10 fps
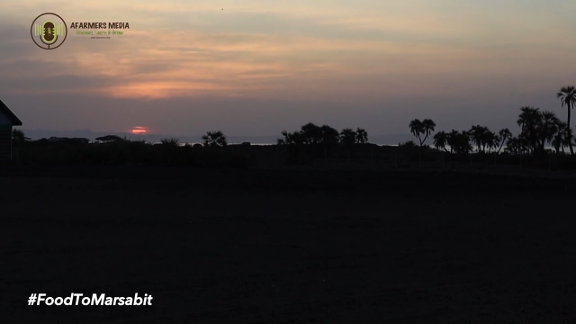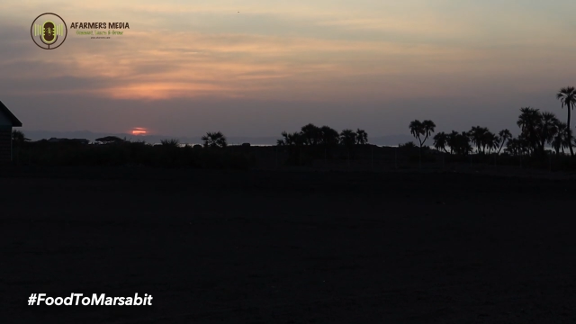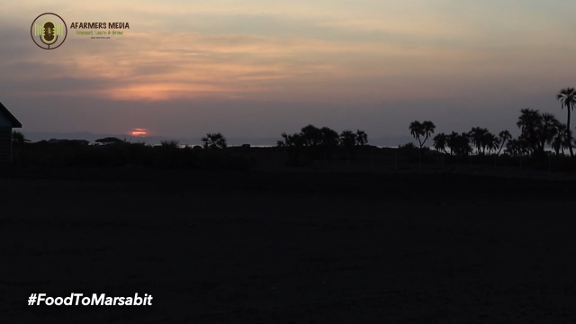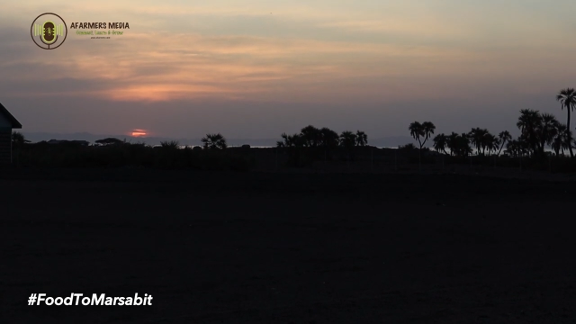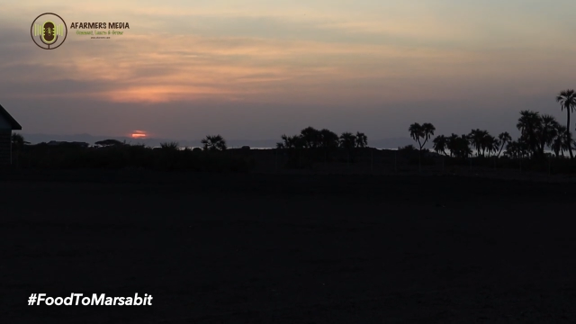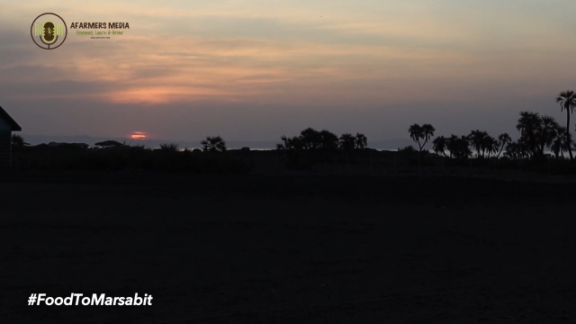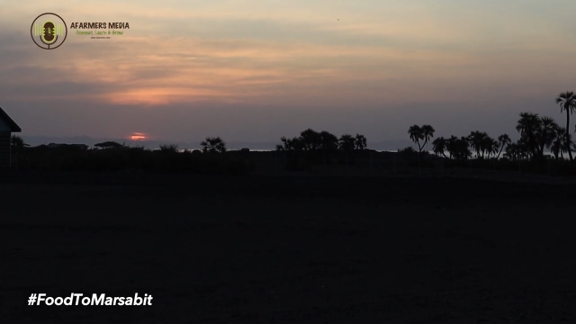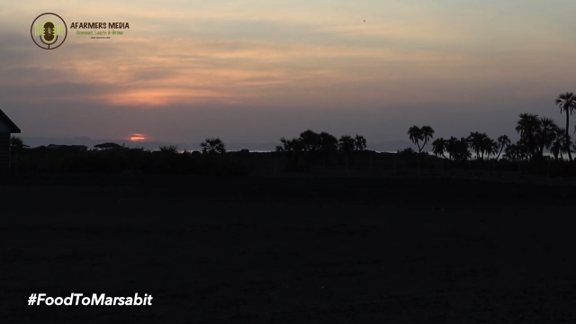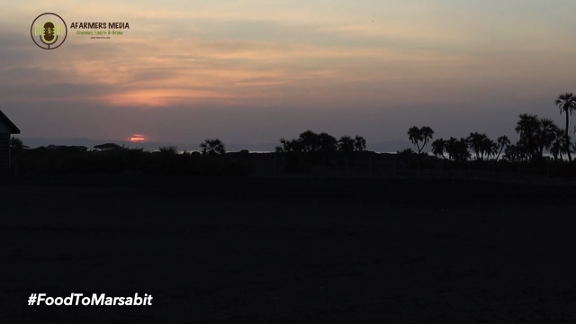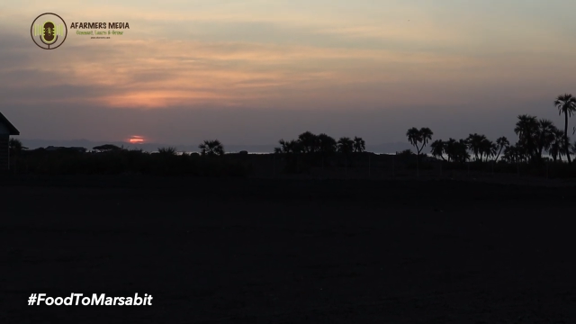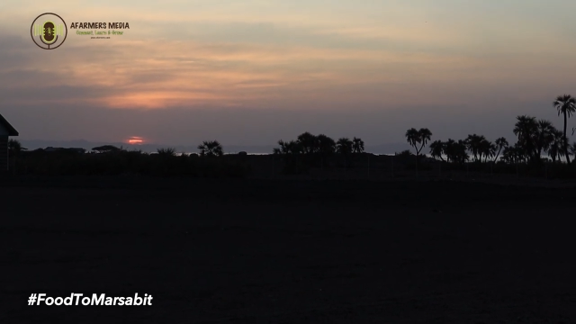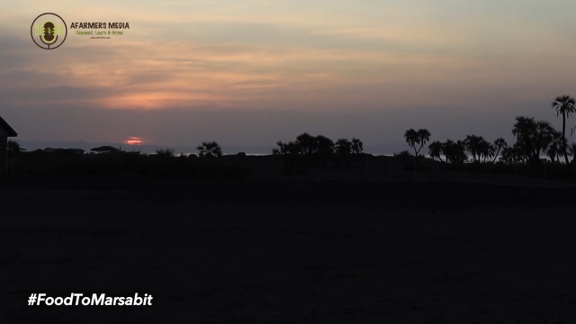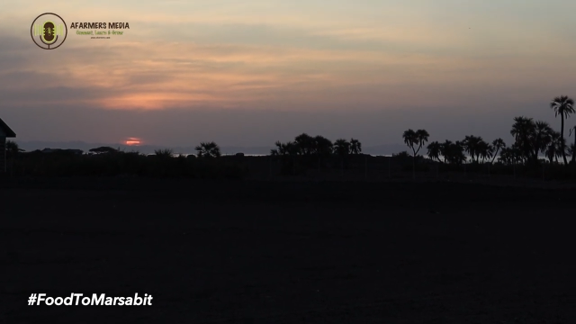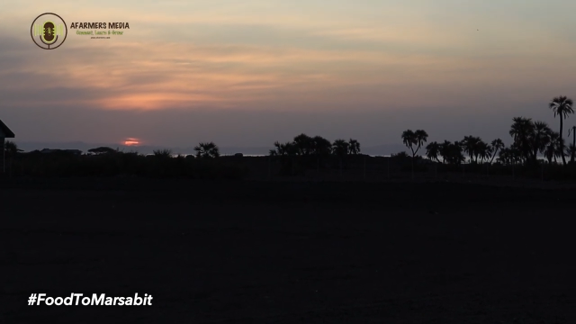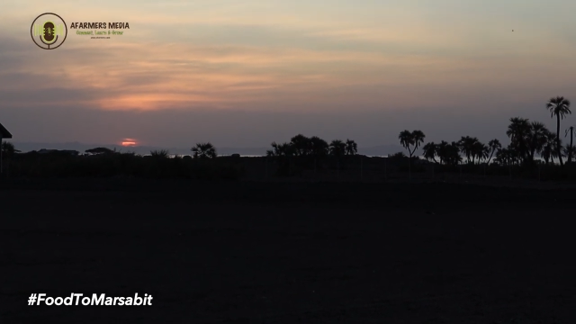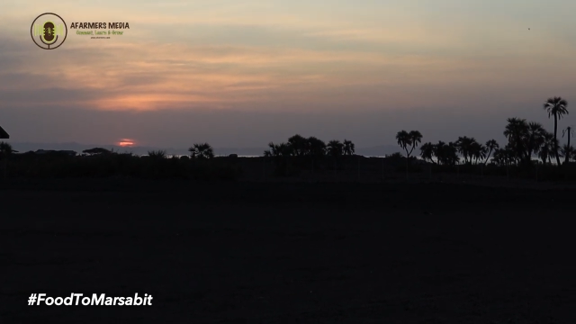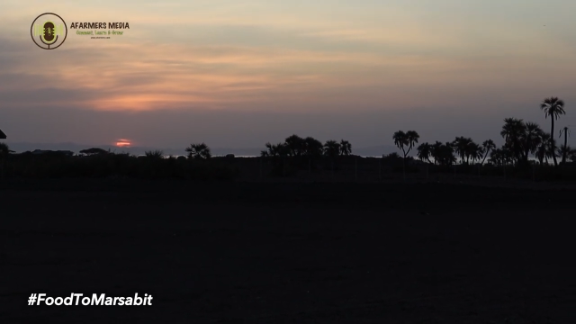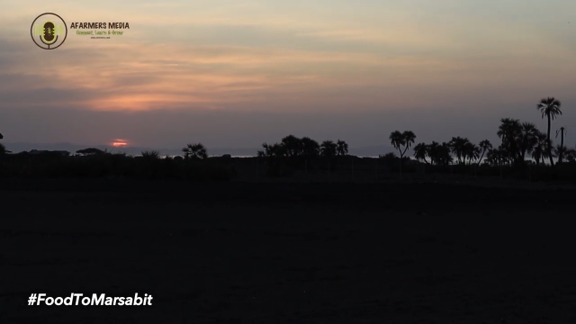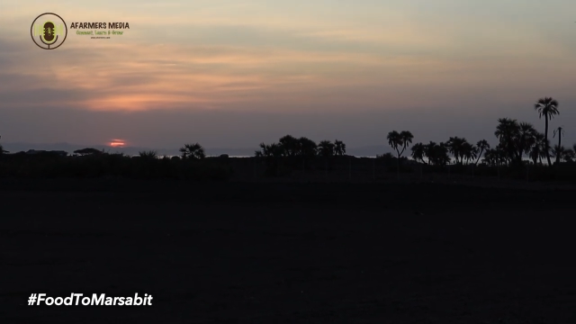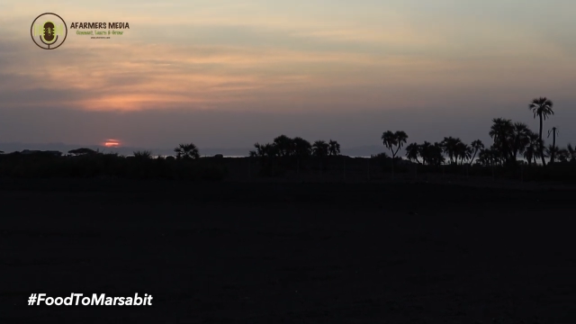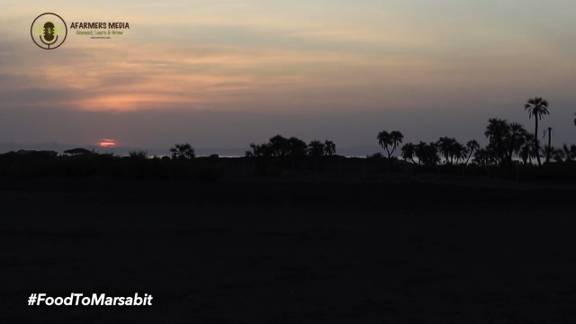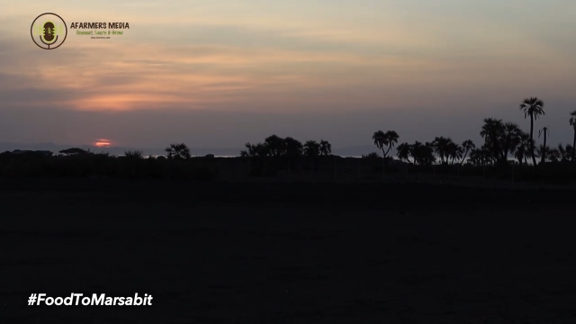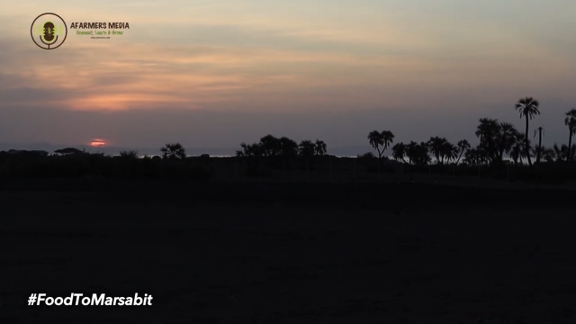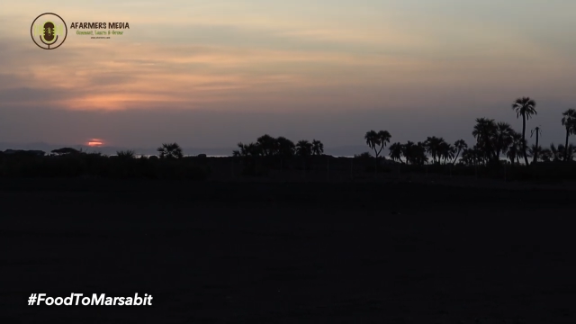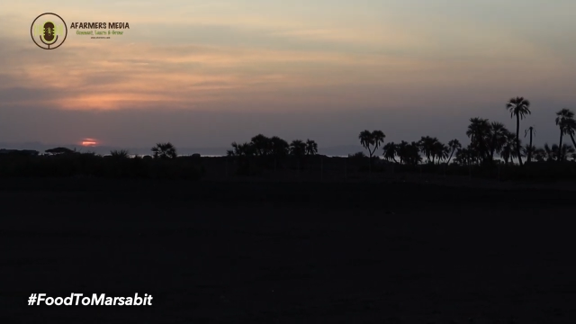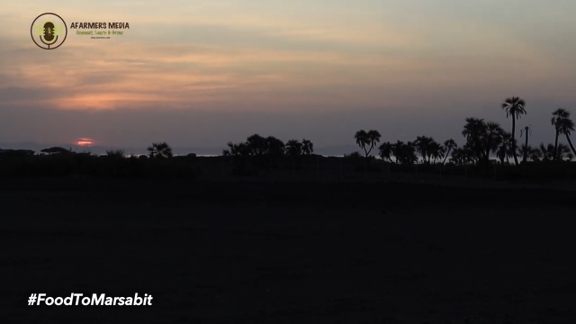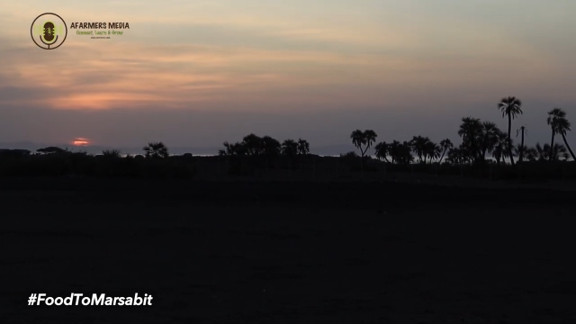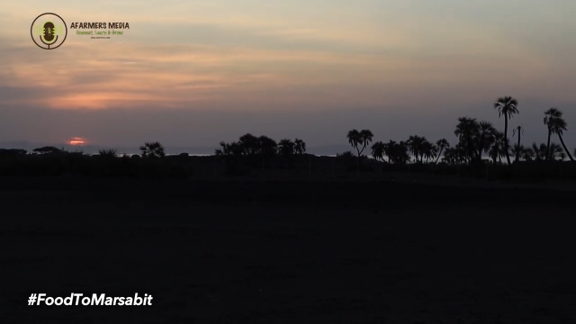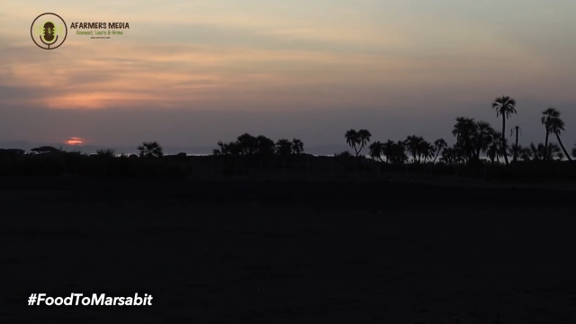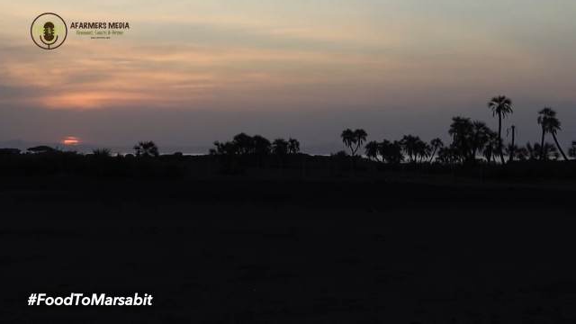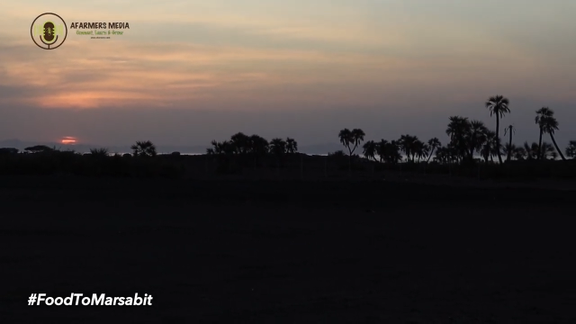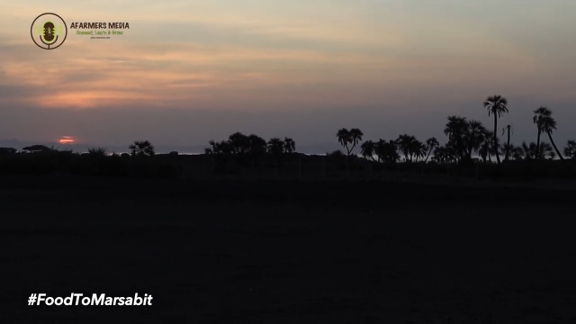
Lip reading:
[unreadable: no face in view]